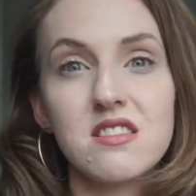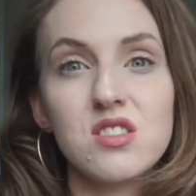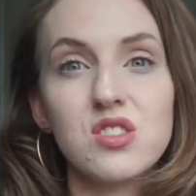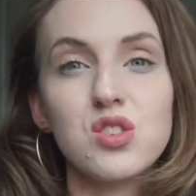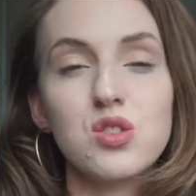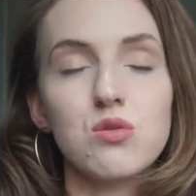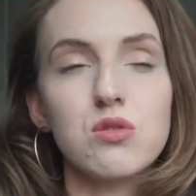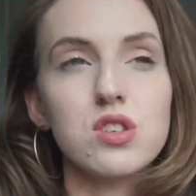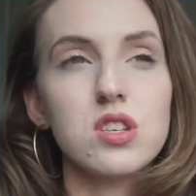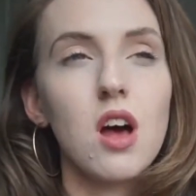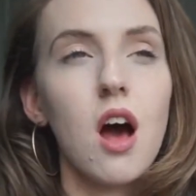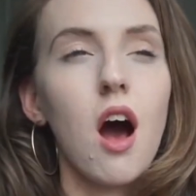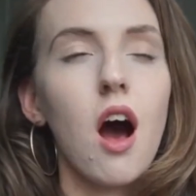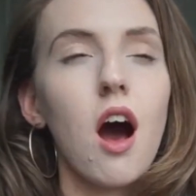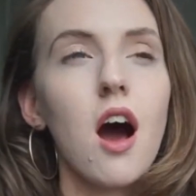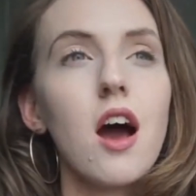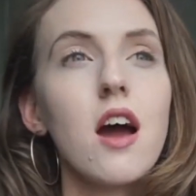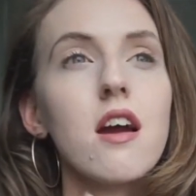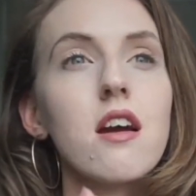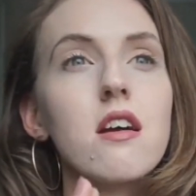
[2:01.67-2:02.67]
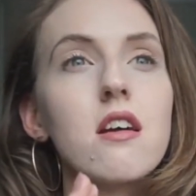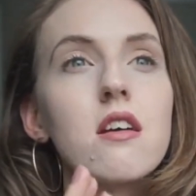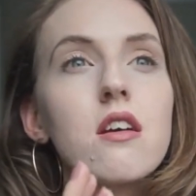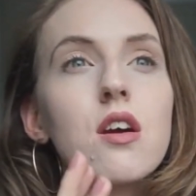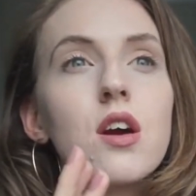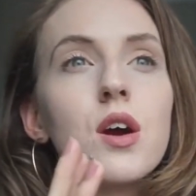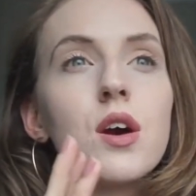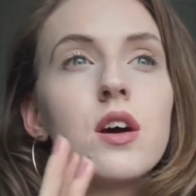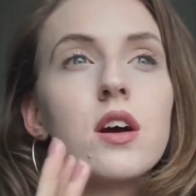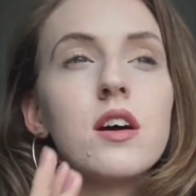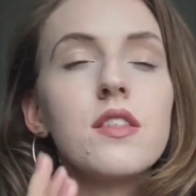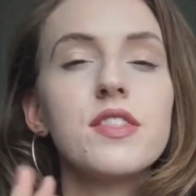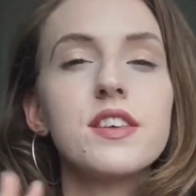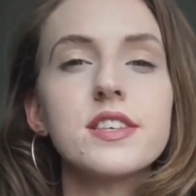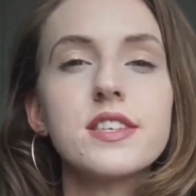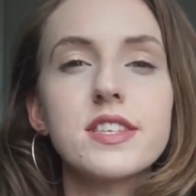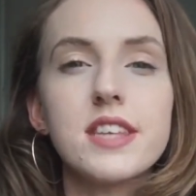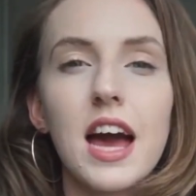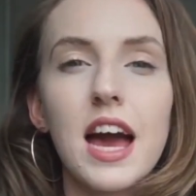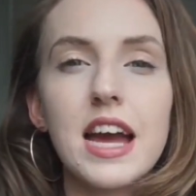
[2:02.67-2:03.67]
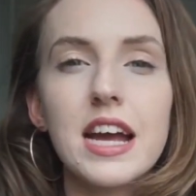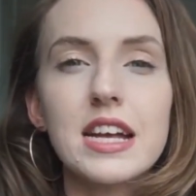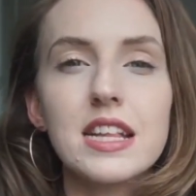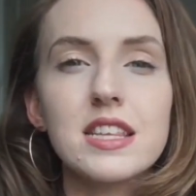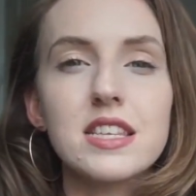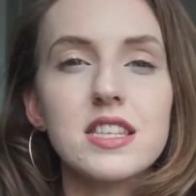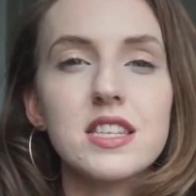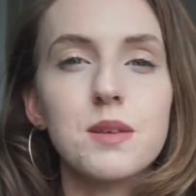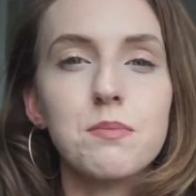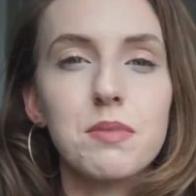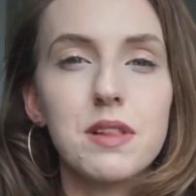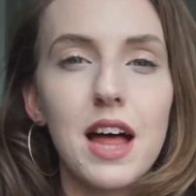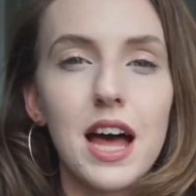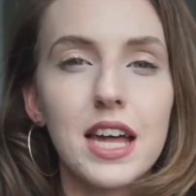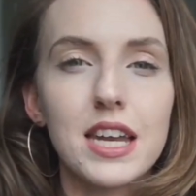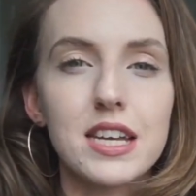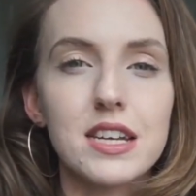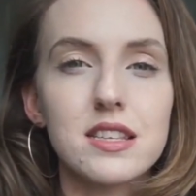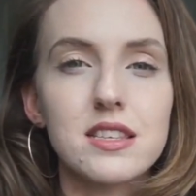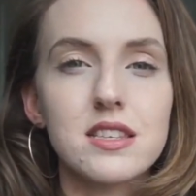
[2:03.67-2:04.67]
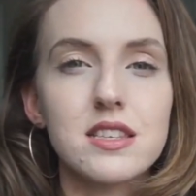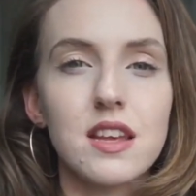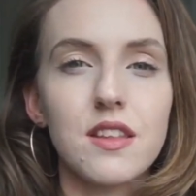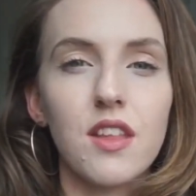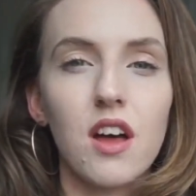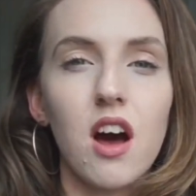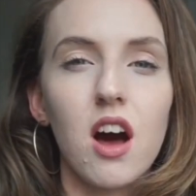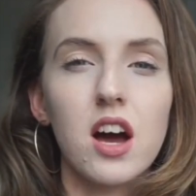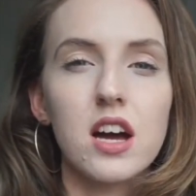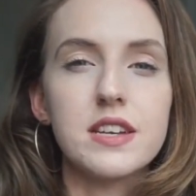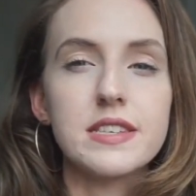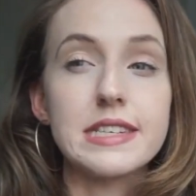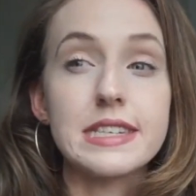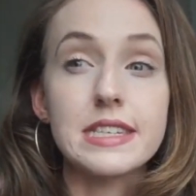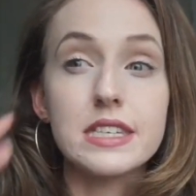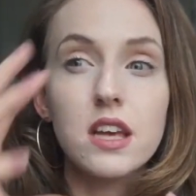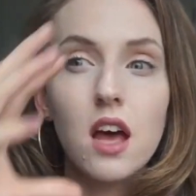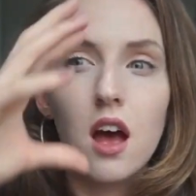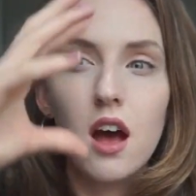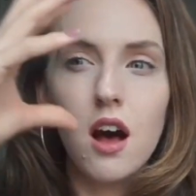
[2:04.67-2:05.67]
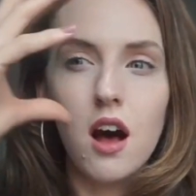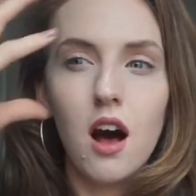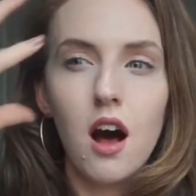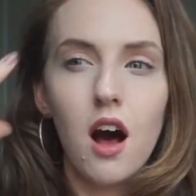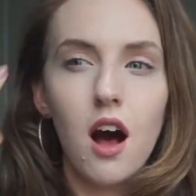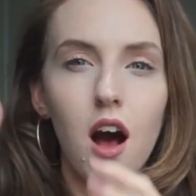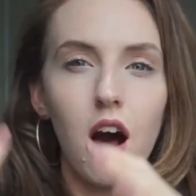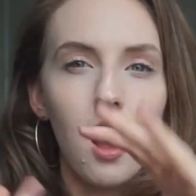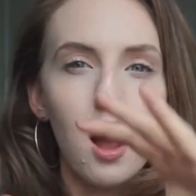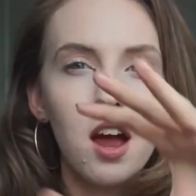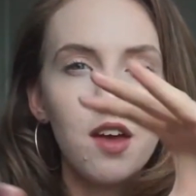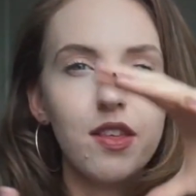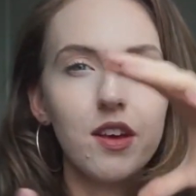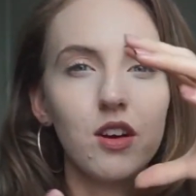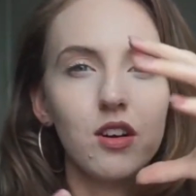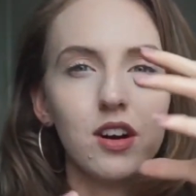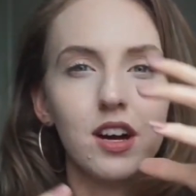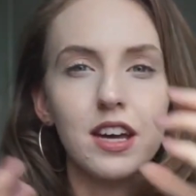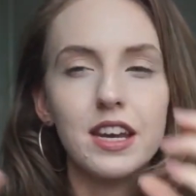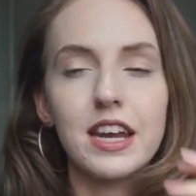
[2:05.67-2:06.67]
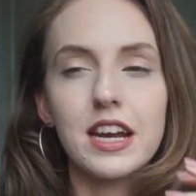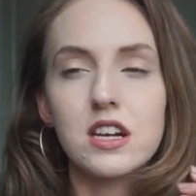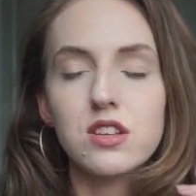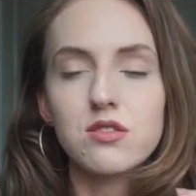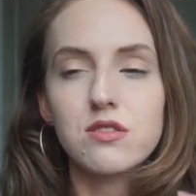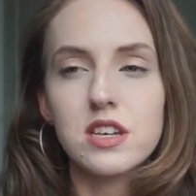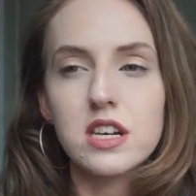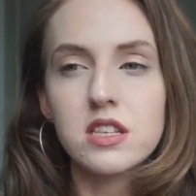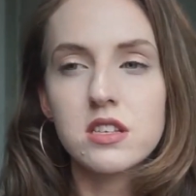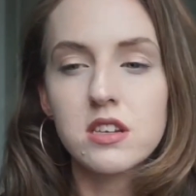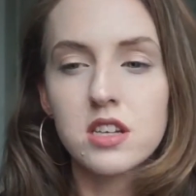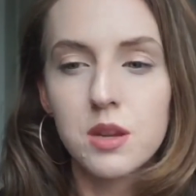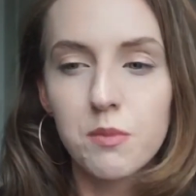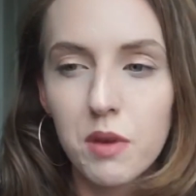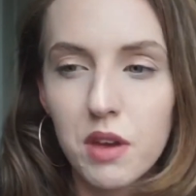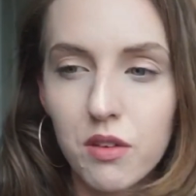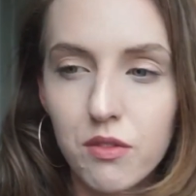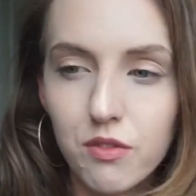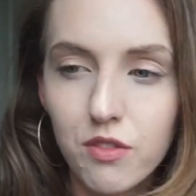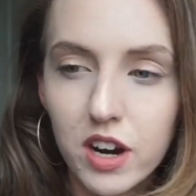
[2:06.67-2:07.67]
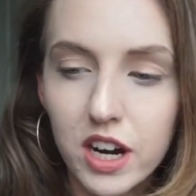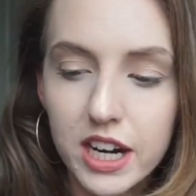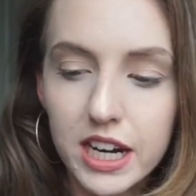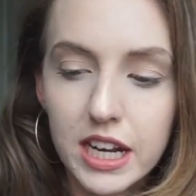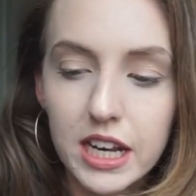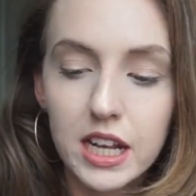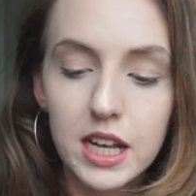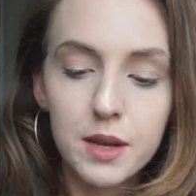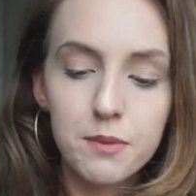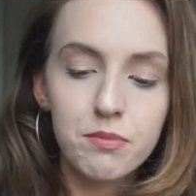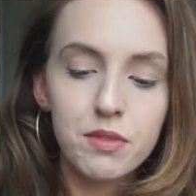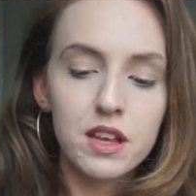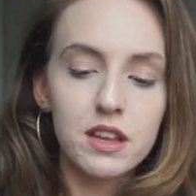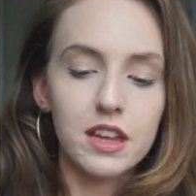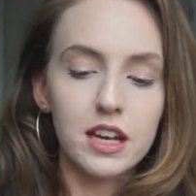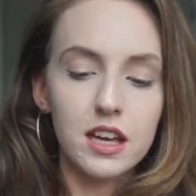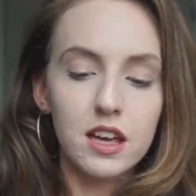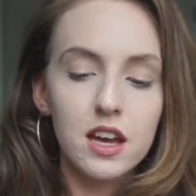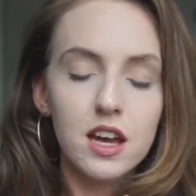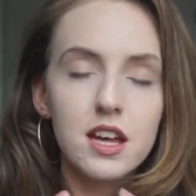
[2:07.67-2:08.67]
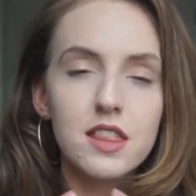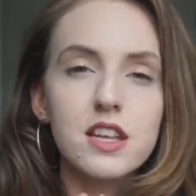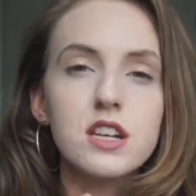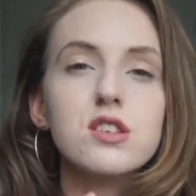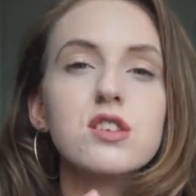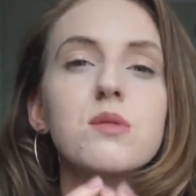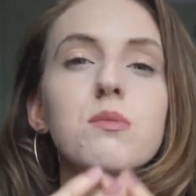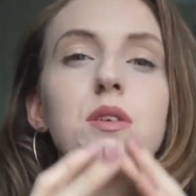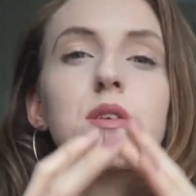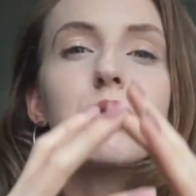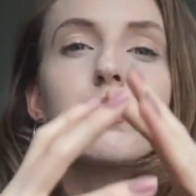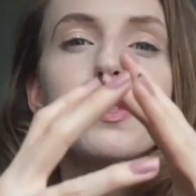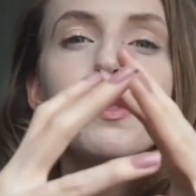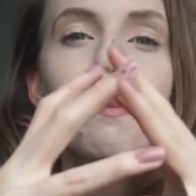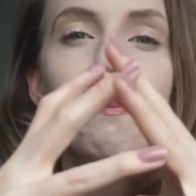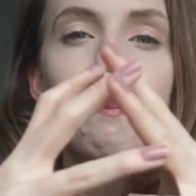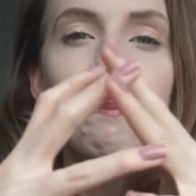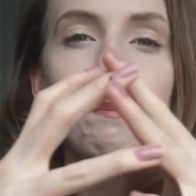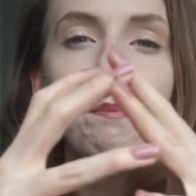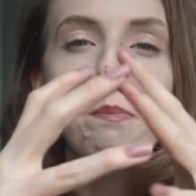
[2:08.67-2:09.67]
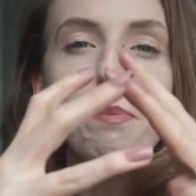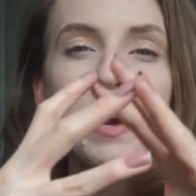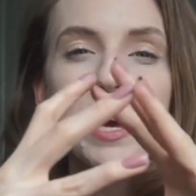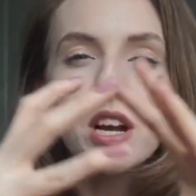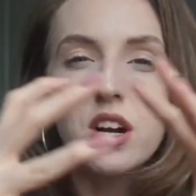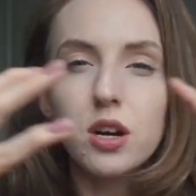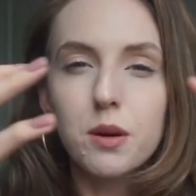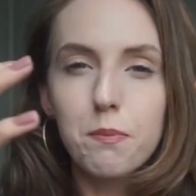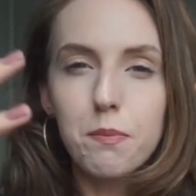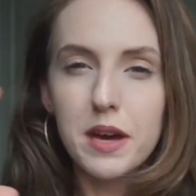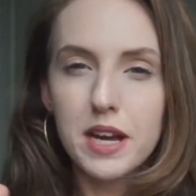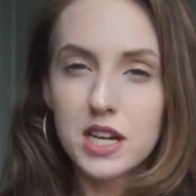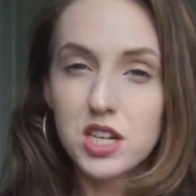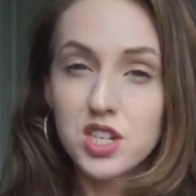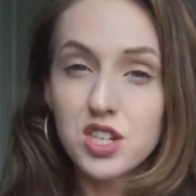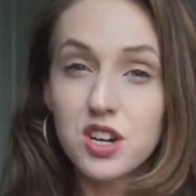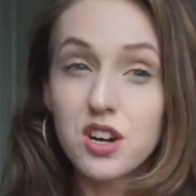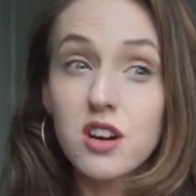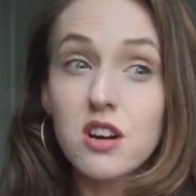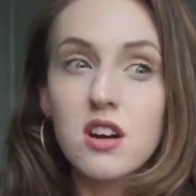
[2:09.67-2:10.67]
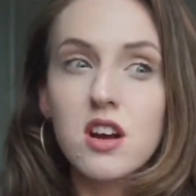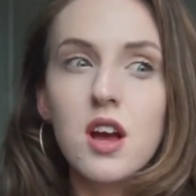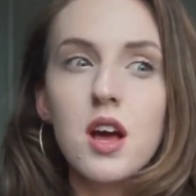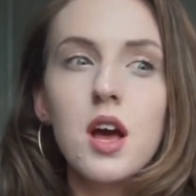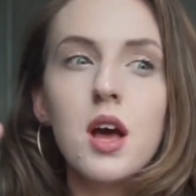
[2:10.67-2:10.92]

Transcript: So it's how the signs and the planets and the houses, how they all connect. So that's going to be that's going to be the bigger picture.